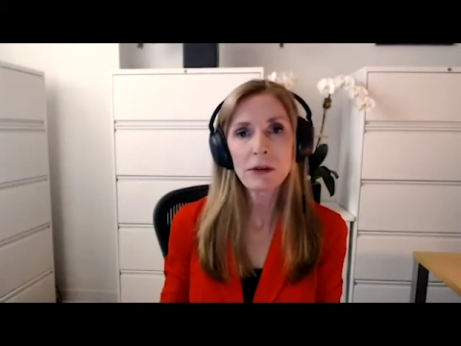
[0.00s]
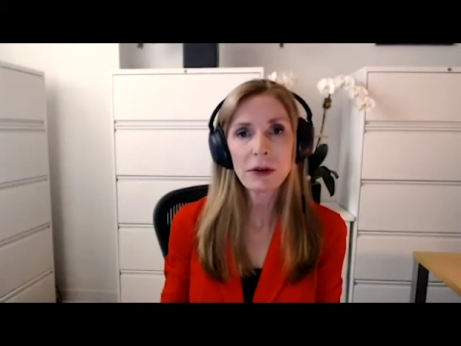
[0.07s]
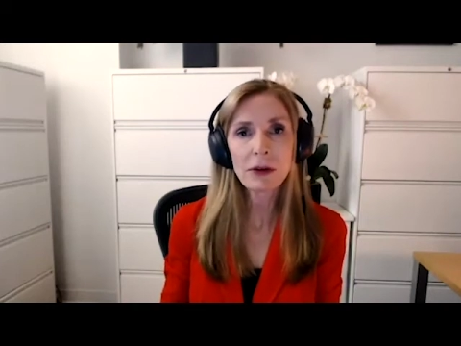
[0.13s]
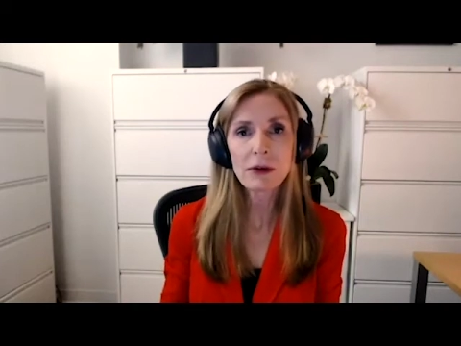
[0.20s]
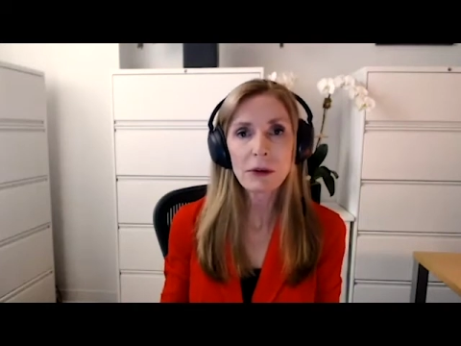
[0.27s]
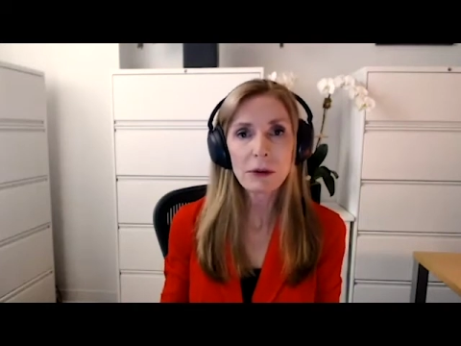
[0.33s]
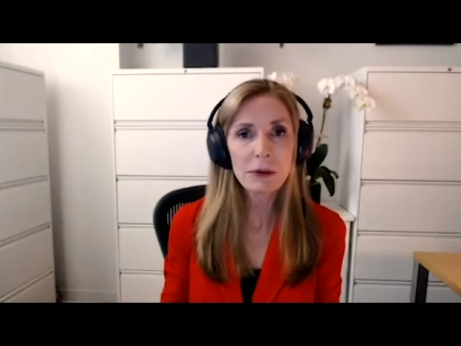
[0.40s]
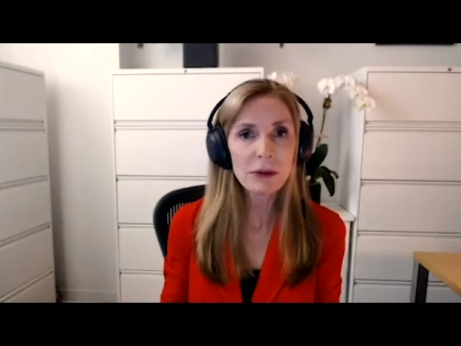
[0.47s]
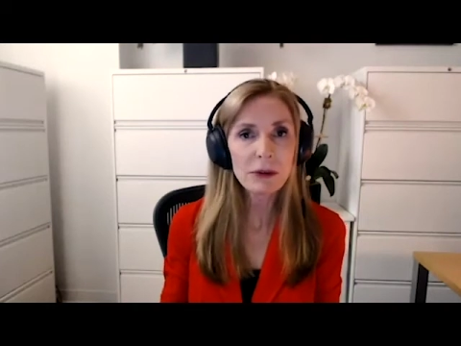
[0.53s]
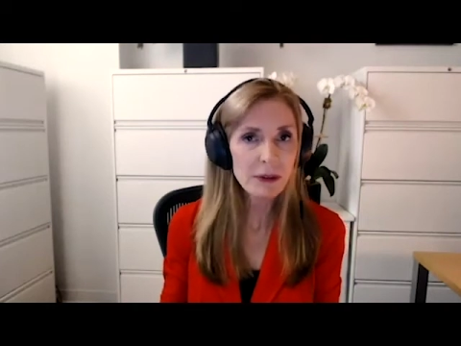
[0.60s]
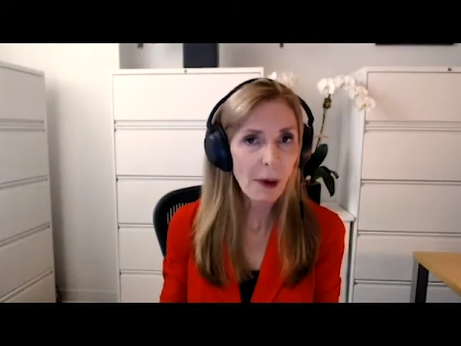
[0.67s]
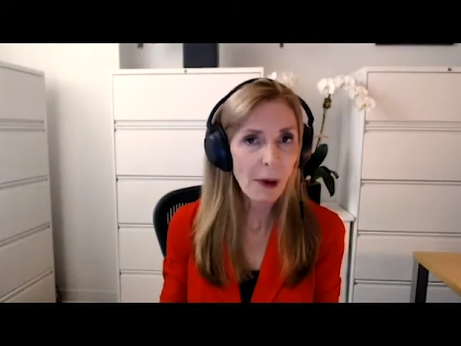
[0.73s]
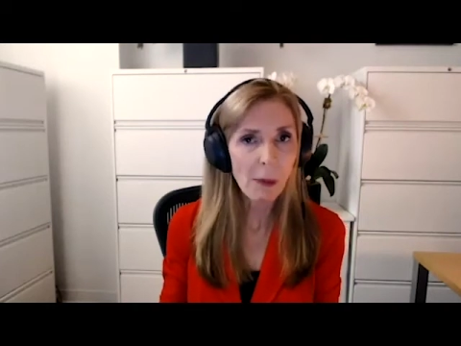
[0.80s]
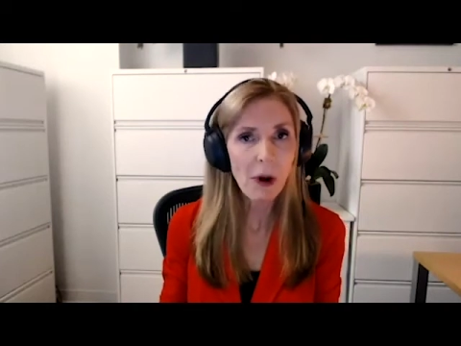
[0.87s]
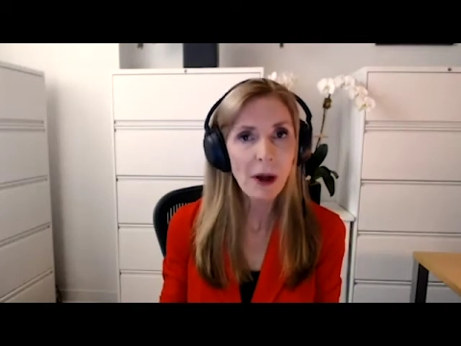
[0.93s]
to
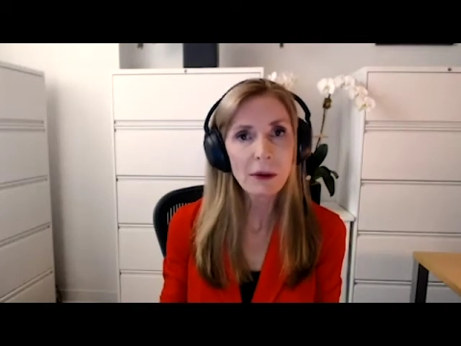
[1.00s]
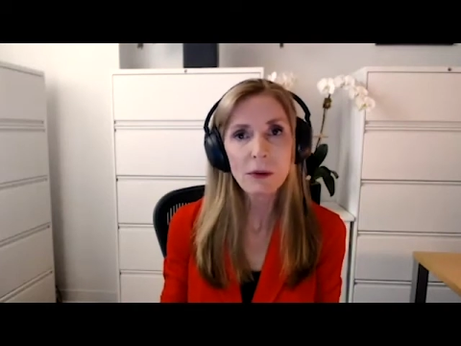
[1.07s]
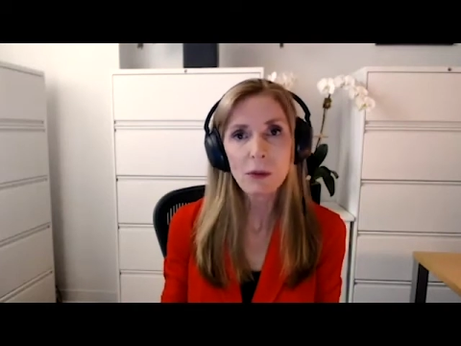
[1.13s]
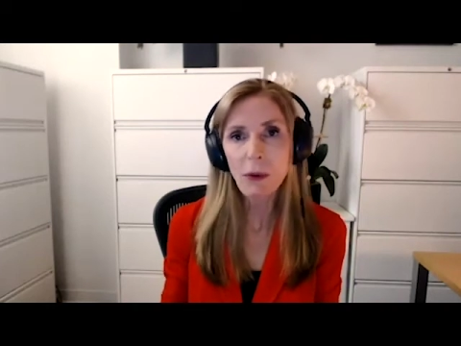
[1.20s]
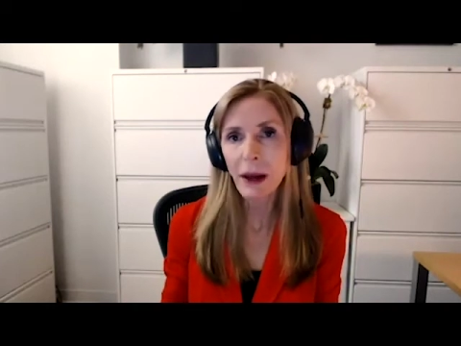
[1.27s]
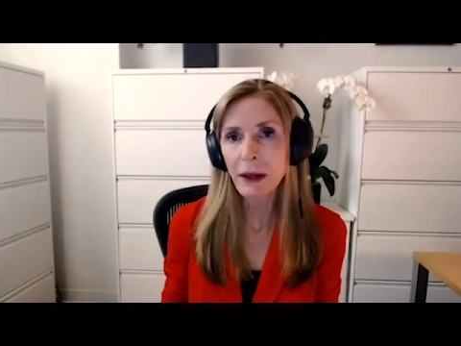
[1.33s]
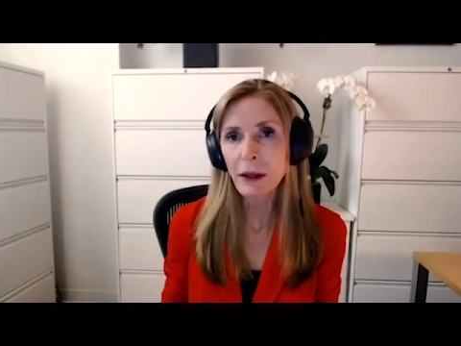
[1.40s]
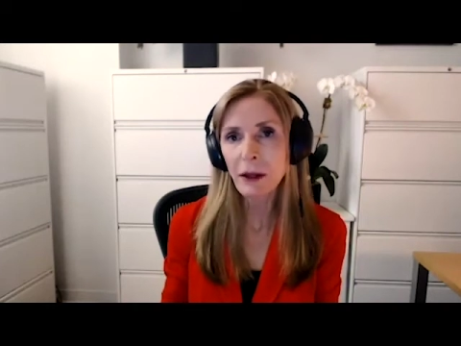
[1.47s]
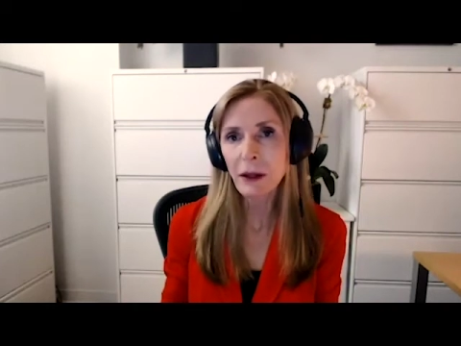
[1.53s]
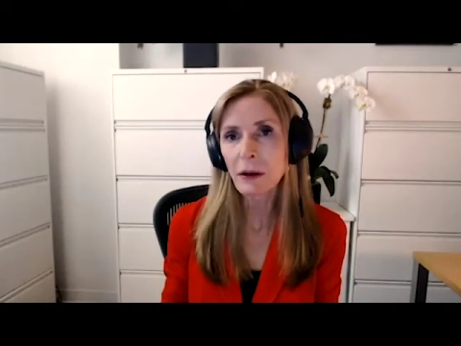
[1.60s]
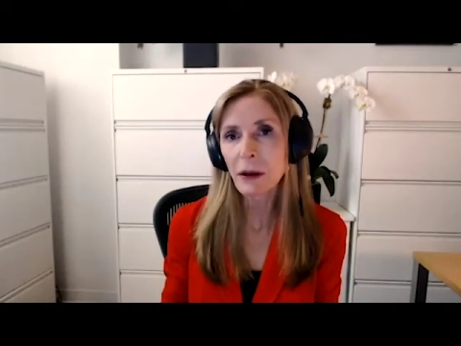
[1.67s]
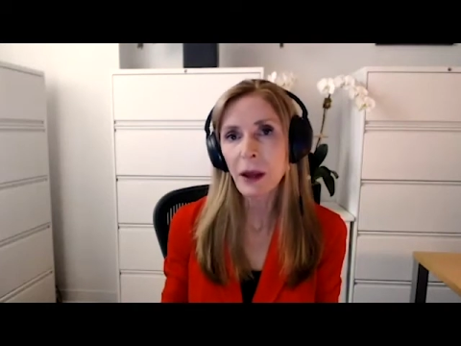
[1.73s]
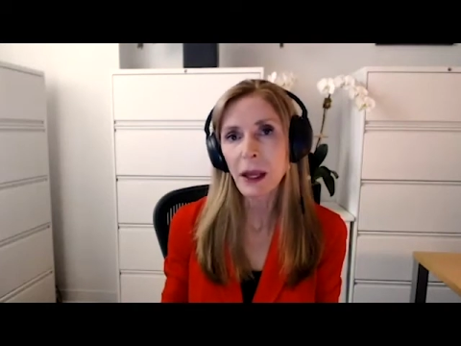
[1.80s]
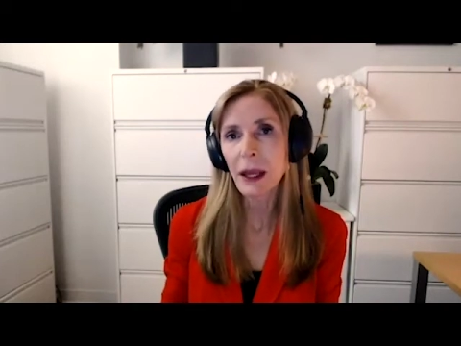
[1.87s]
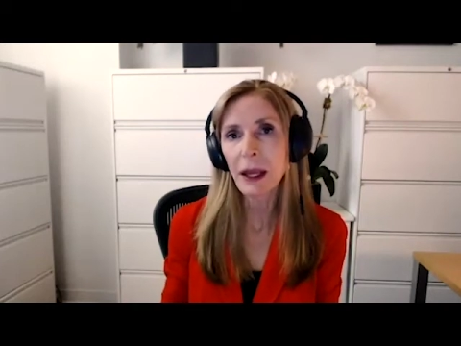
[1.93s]
someone
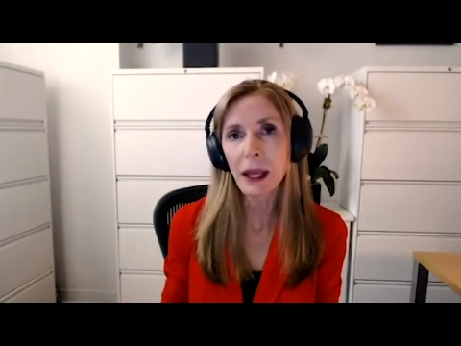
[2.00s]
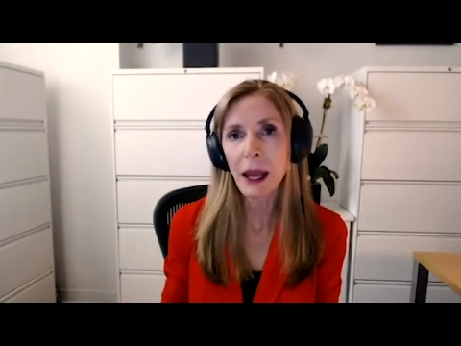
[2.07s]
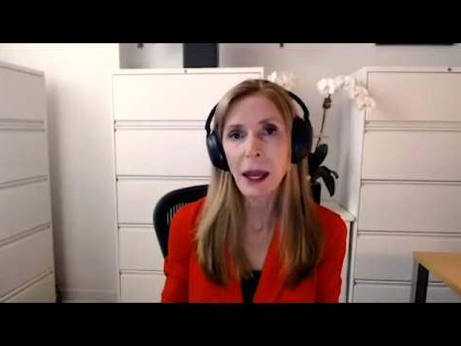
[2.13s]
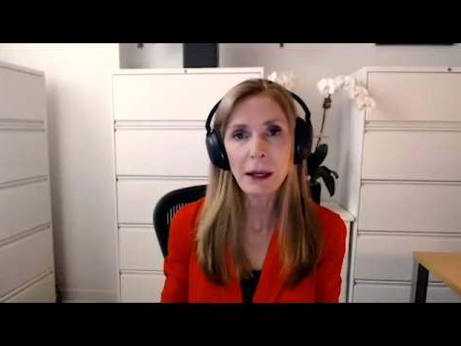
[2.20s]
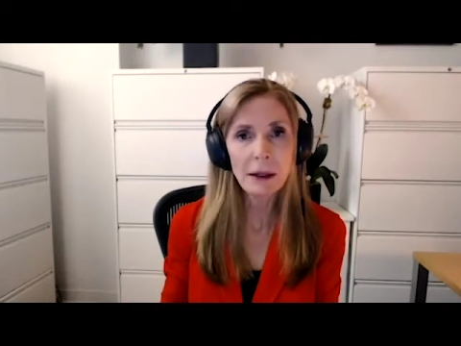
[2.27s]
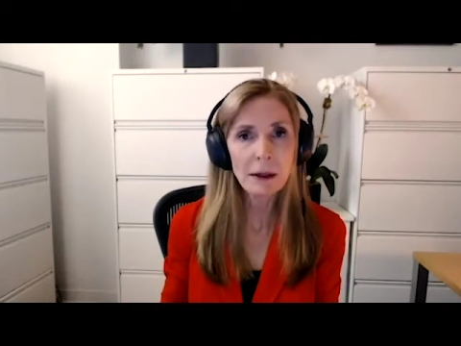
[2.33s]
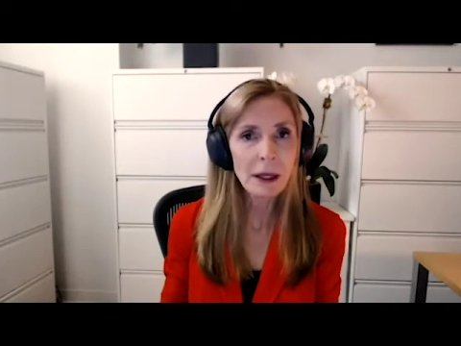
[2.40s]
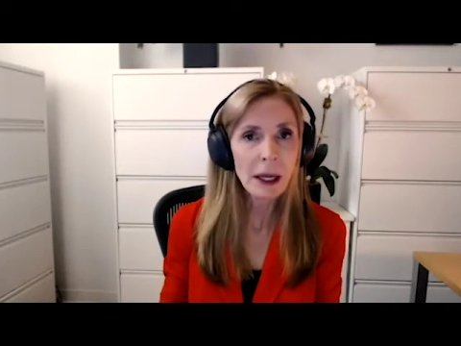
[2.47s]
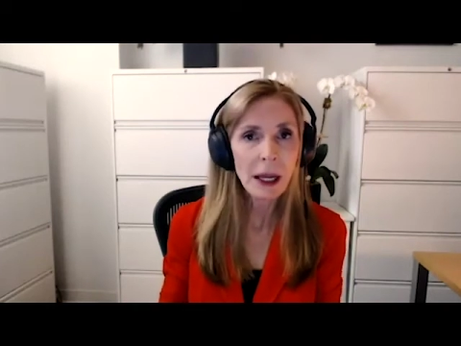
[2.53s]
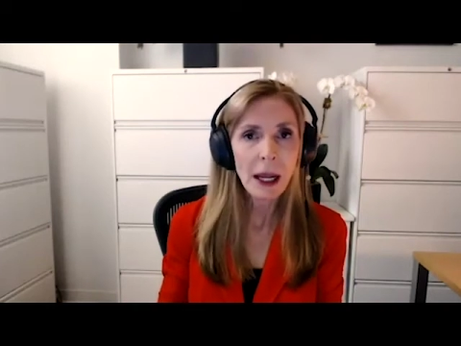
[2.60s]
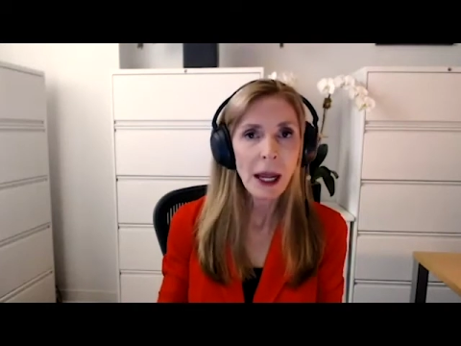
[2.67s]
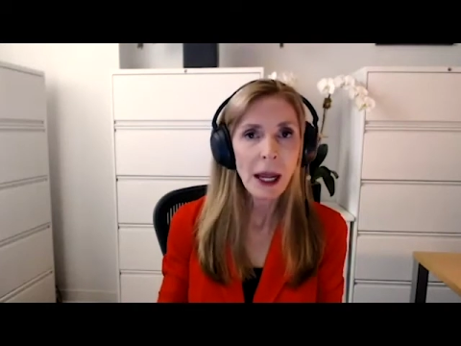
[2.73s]
regularly and